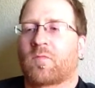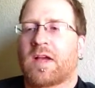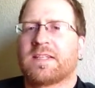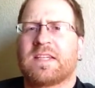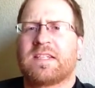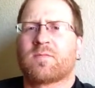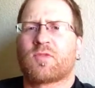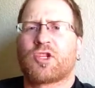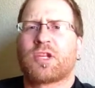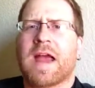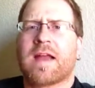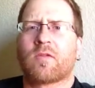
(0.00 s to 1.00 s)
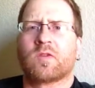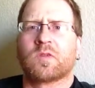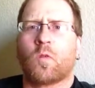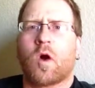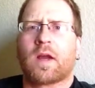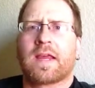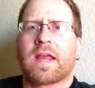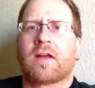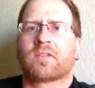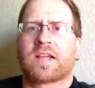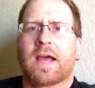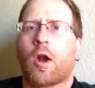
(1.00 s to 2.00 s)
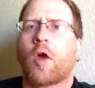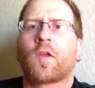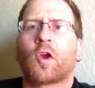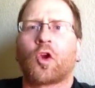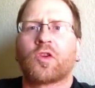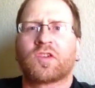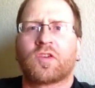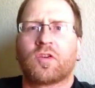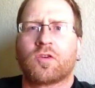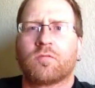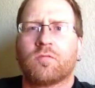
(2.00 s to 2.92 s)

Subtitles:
I see some shadows walking outside. All the curtains are